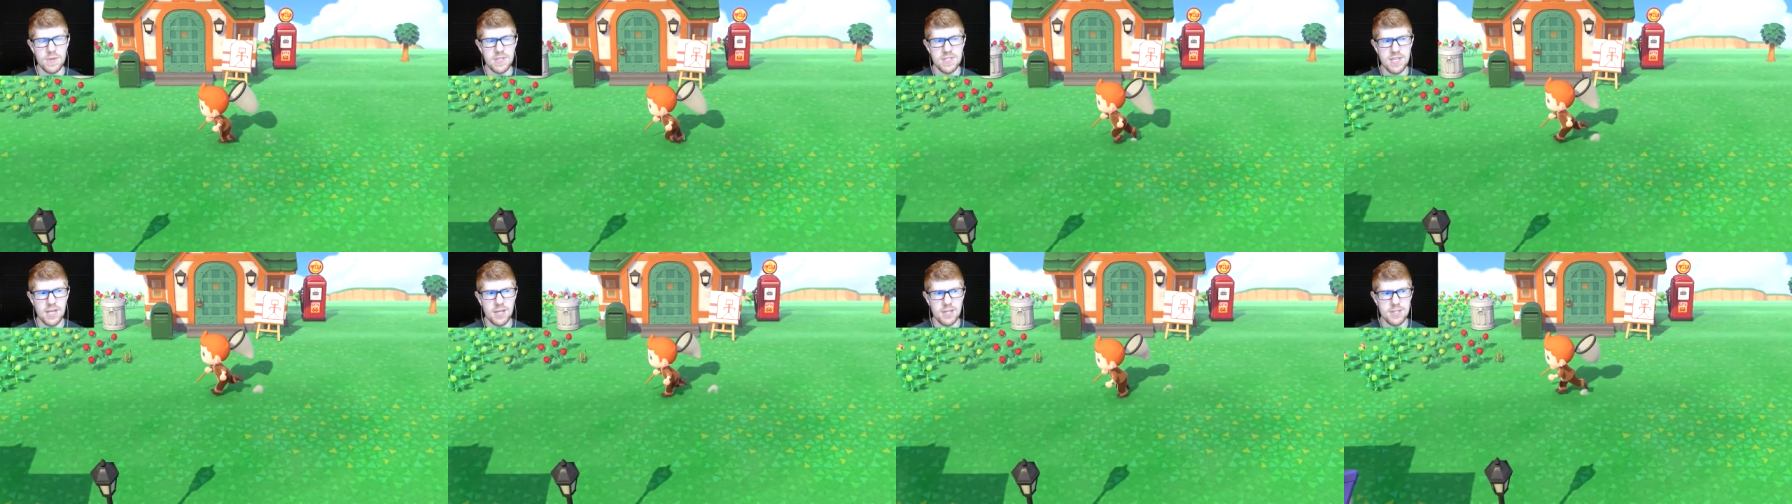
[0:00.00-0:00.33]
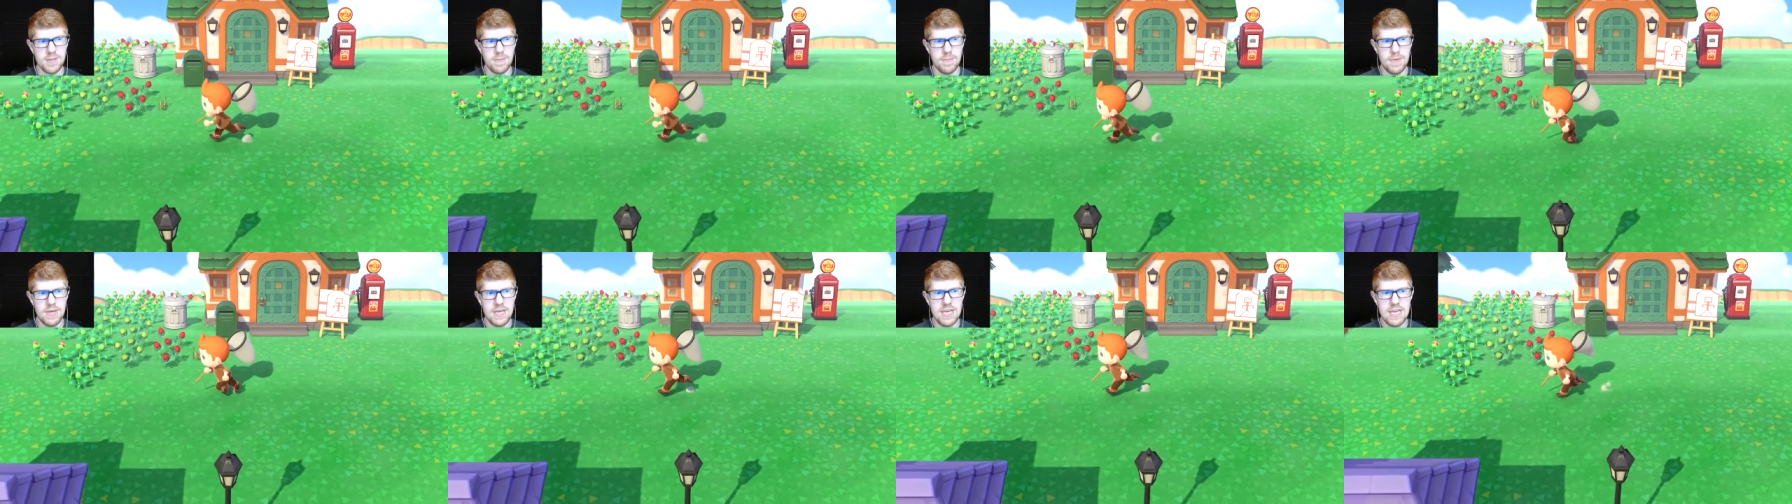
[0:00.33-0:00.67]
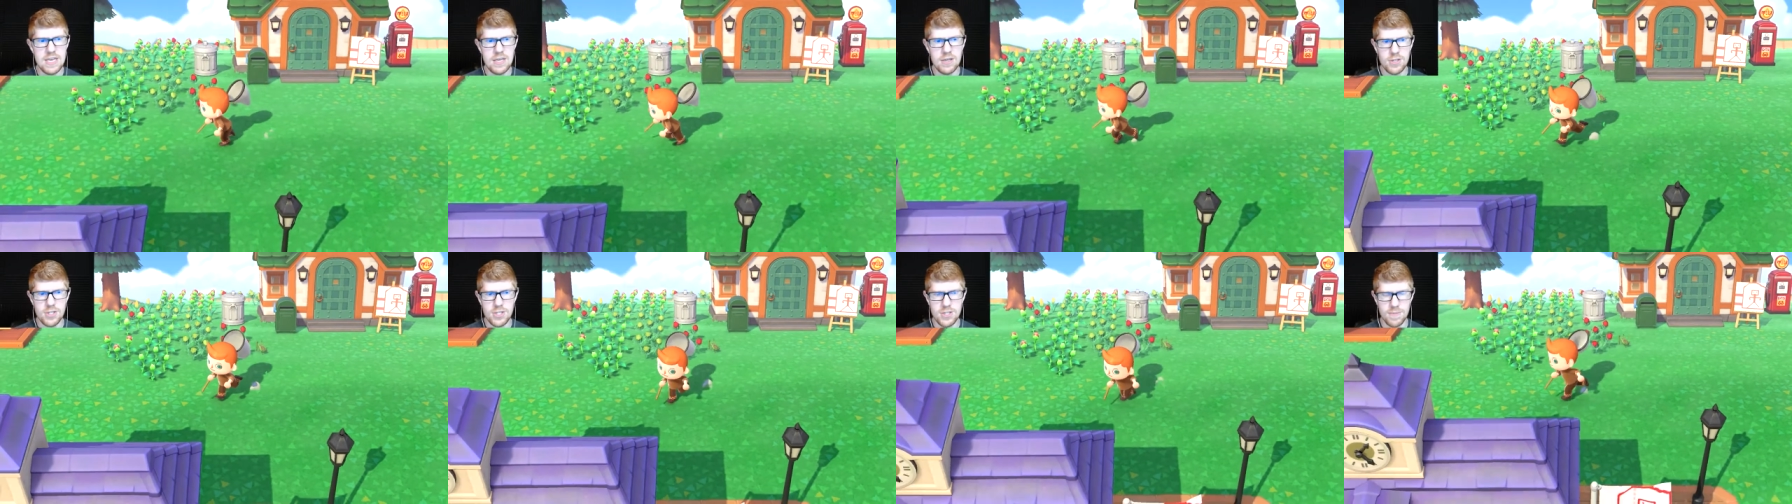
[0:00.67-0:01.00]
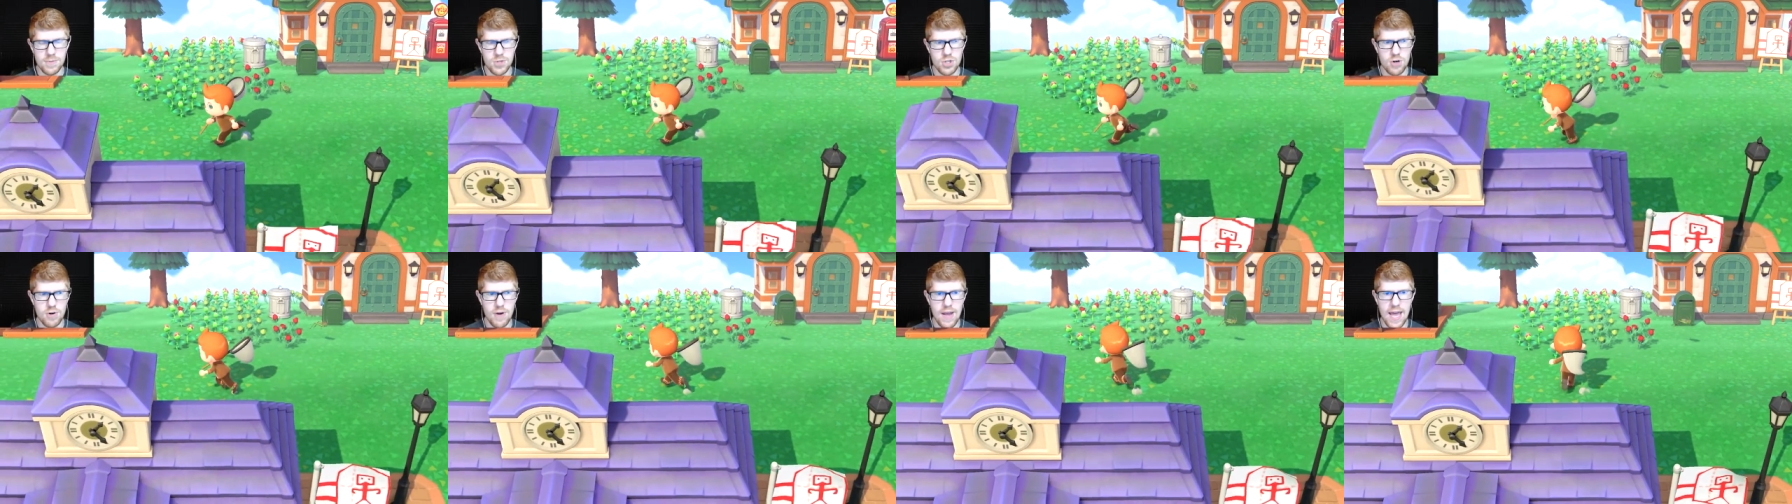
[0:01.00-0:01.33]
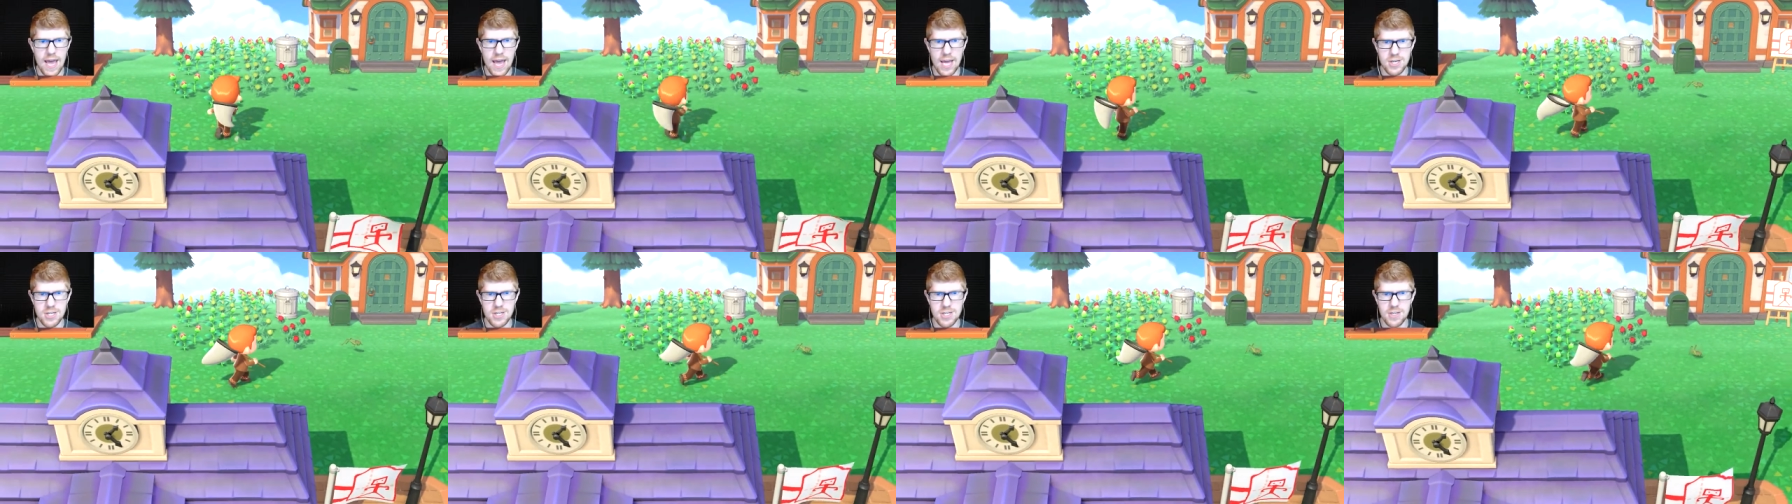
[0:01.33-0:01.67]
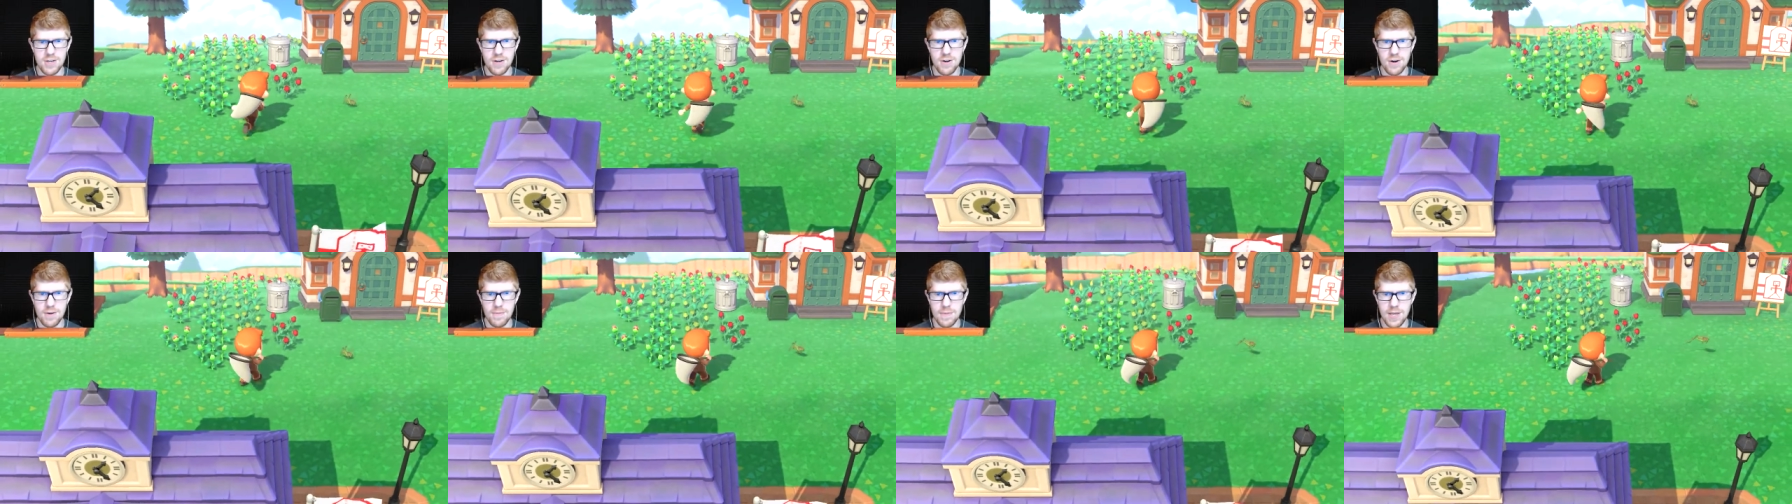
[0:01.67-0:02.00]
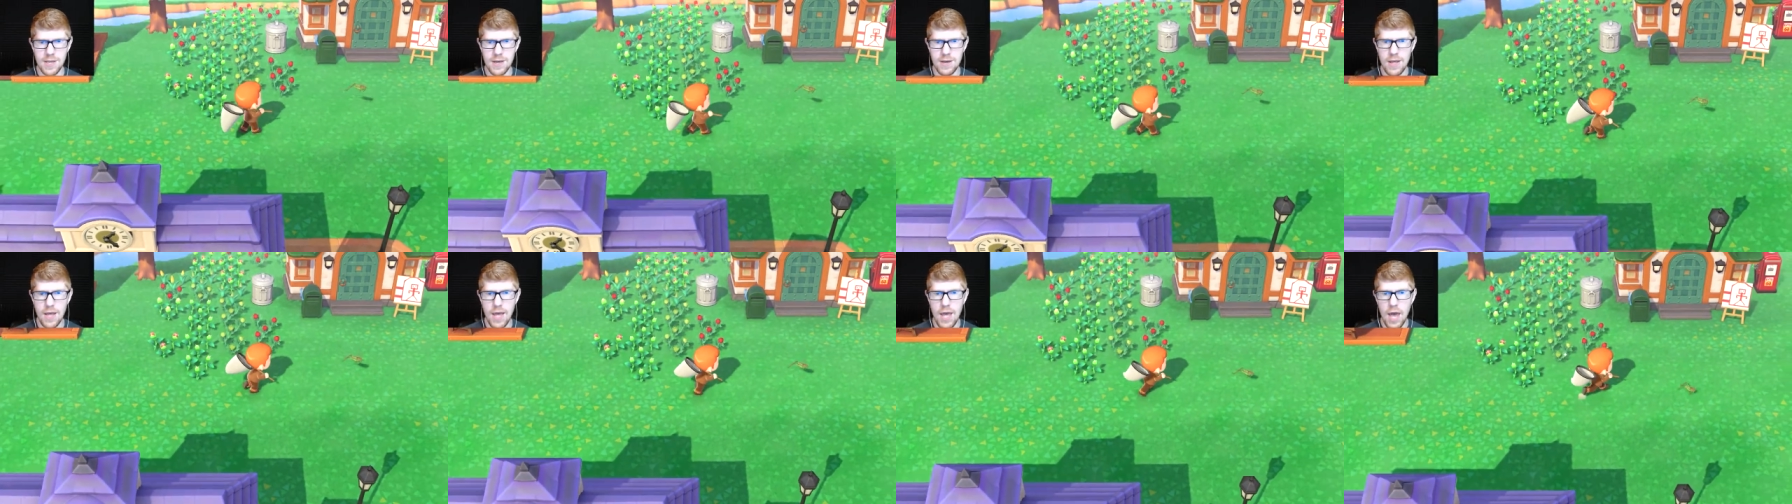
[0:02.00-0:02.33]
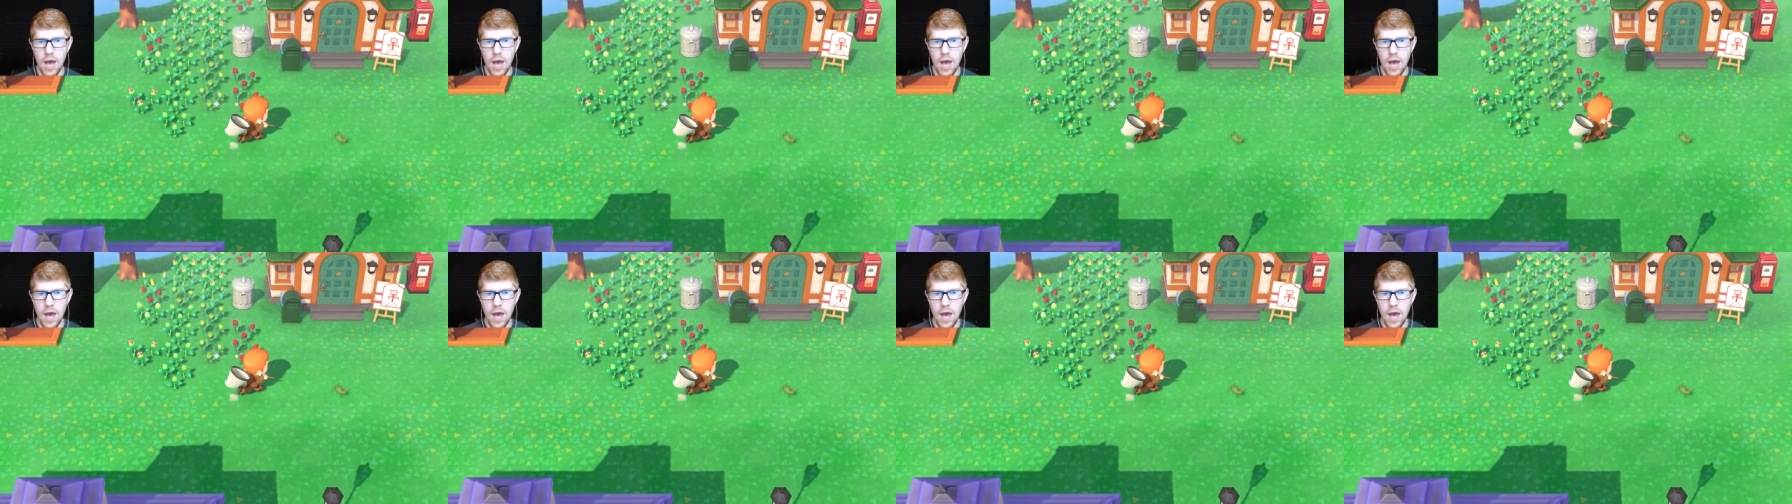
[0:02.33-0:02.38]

sell some some trash. You know what I mean?